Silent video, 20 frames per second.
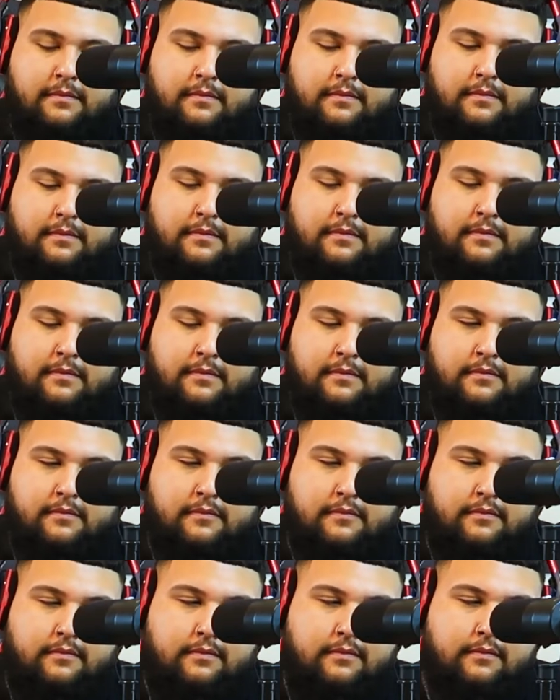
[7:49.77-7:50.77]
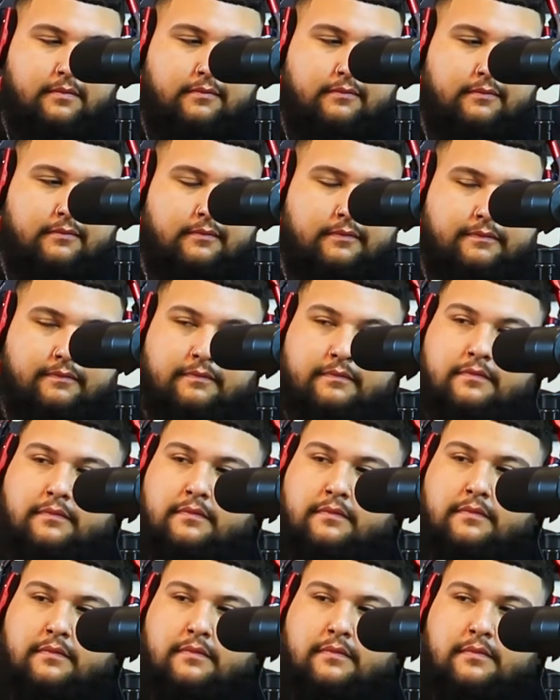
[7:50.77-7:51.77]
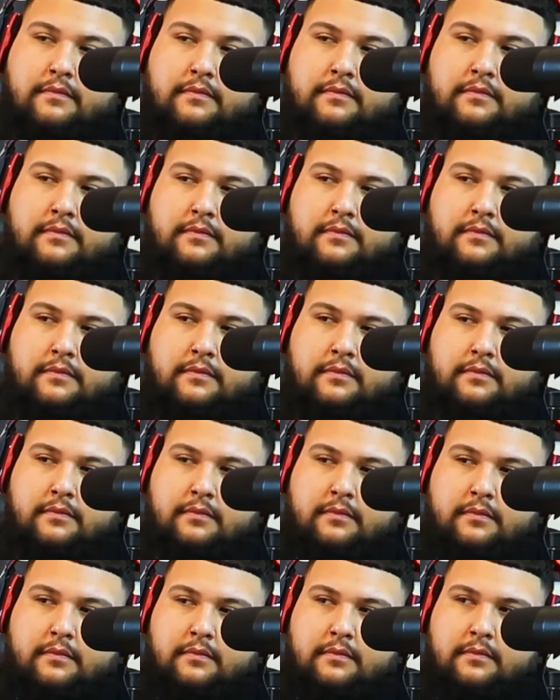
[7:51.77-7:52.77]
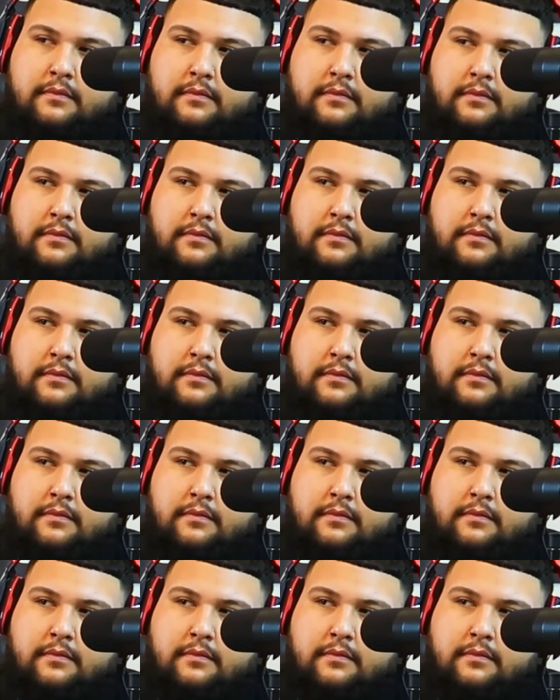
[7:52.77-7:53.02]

This person isn't speaking.